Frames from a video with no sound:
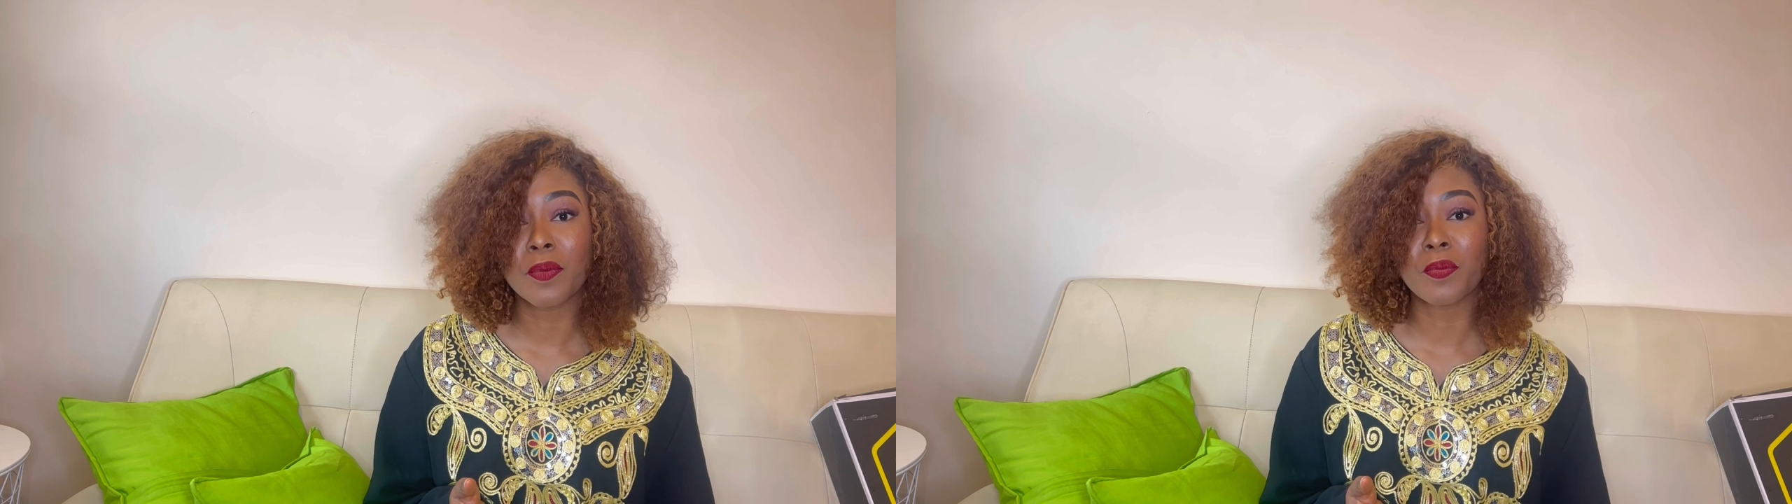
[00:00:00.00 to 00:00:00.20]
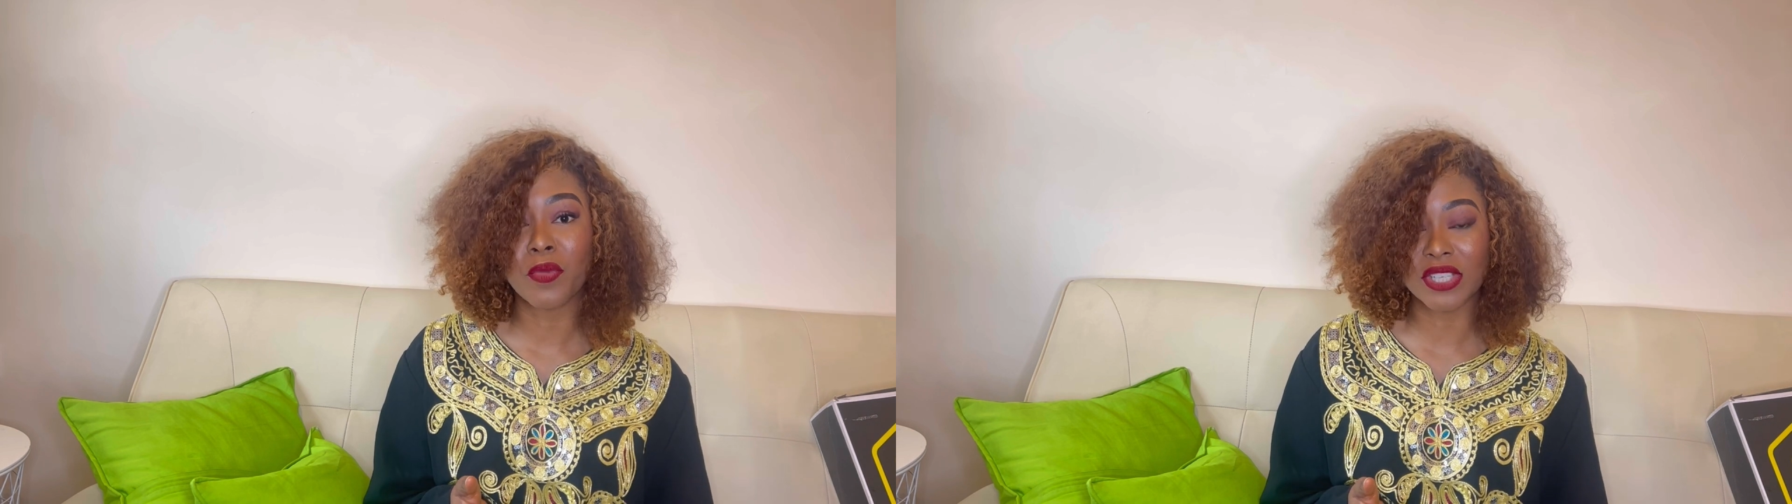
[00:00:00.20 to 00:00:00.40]

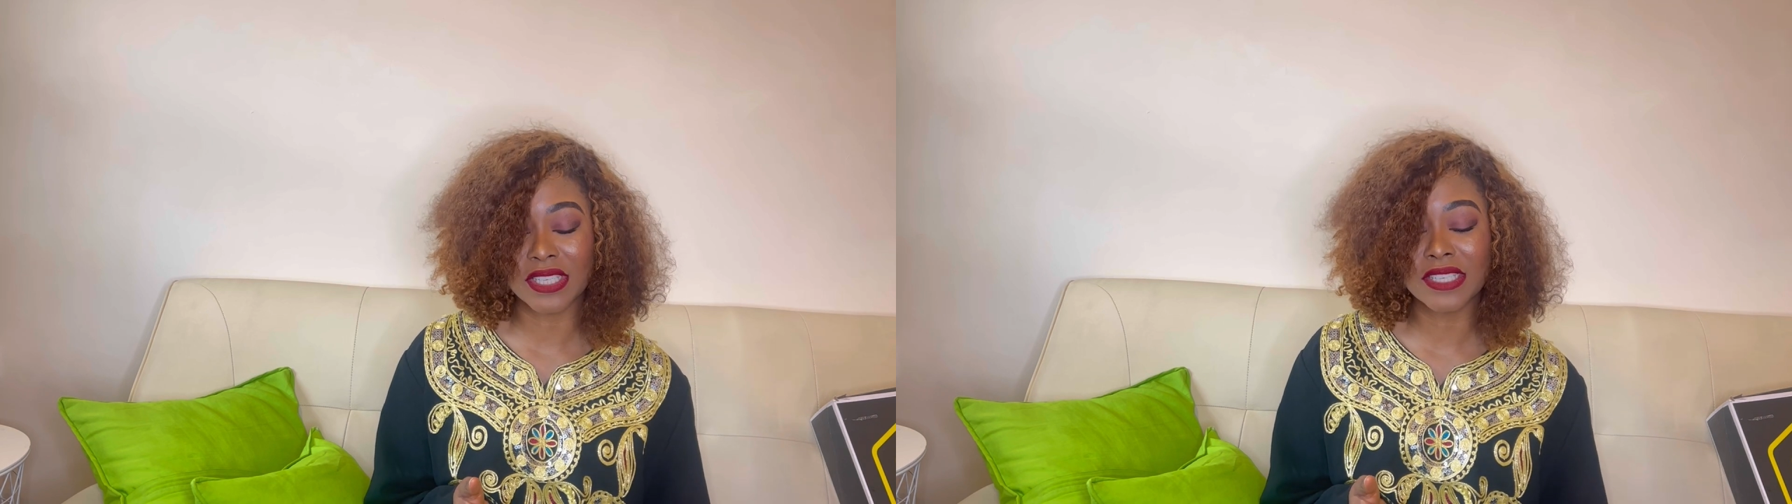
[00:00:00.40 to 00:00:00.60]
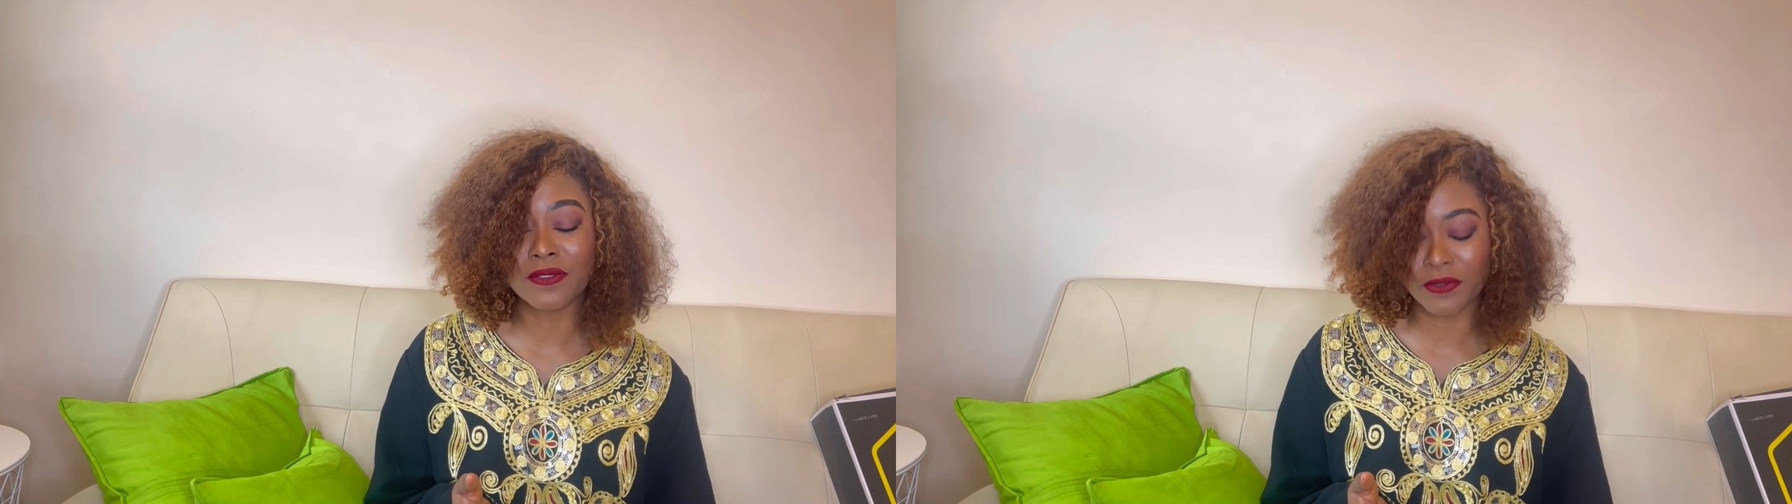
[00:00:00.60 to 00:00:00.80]
positive